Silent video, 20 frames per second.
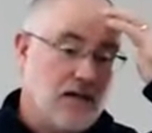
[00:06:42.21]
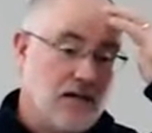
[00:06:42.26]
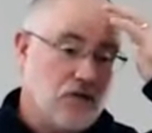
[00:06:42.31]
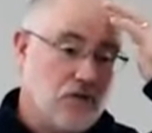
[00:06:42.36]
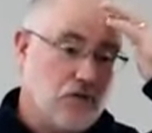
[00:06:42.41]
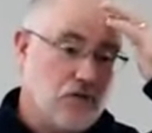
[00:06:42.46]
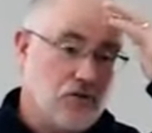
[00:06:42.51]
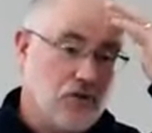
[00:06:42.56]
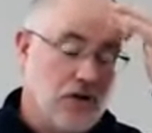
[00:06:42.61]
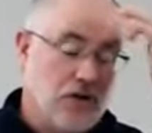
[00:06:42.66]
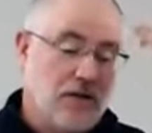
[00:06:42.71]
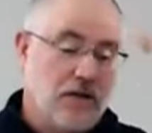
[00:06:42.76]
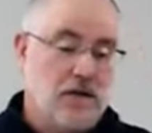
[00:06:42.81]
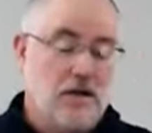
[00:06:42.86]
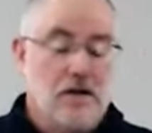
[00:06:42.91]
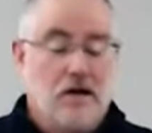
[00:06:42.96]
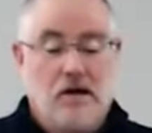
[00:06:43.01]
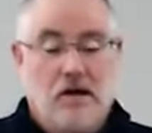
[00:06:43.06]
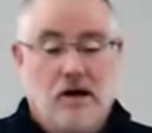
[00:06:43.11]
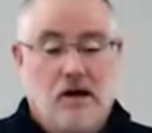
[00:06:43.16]
as you
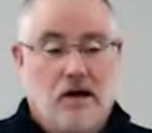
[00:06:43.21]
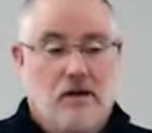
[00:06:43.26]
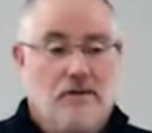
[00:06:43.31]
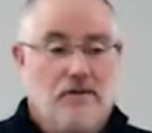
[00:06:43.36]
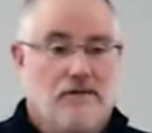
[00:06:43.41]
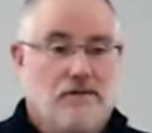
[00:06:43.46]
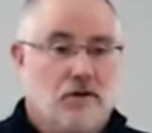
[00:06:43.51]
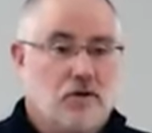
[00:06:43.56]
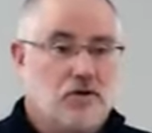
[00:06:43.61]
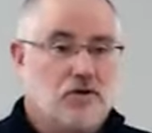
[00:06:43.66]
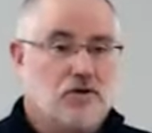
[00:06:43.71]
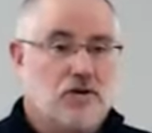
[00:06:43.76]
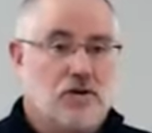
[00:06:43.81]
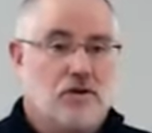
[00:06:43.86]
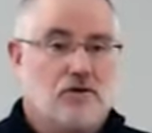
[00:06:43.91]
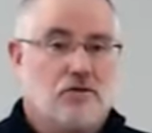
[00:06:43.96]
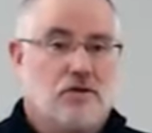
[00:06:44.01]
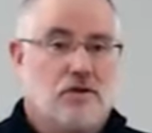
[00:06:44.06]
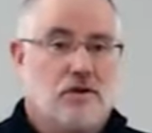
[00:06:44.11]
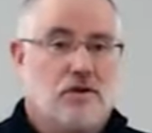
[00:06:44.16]
study the first
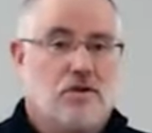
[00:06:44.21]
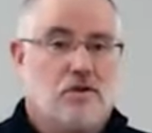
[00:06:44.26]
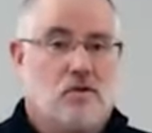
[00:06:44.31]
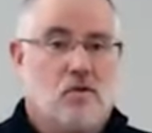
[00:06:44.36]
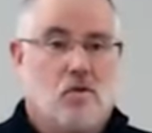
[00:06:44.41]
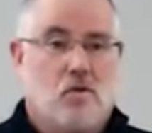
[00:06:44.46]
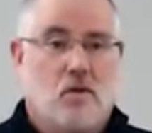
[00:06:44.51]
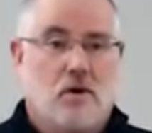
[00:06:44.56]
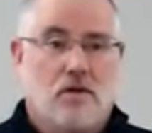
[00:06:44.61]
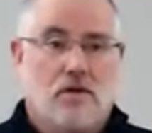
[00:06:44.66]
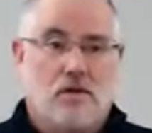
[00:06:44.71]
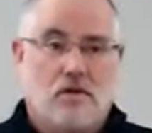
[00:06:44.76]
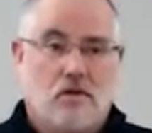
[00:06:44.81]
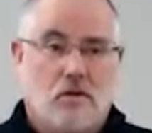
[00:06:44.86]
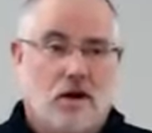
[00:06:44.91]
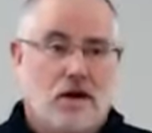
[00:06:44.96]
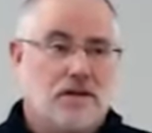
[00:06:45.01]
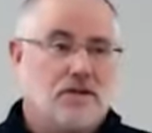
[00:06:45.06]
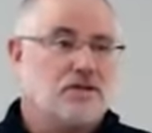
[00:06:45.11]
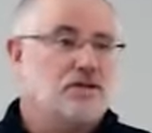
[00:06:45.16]
century, one of the
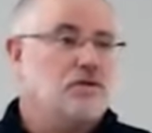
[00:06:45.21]
greatest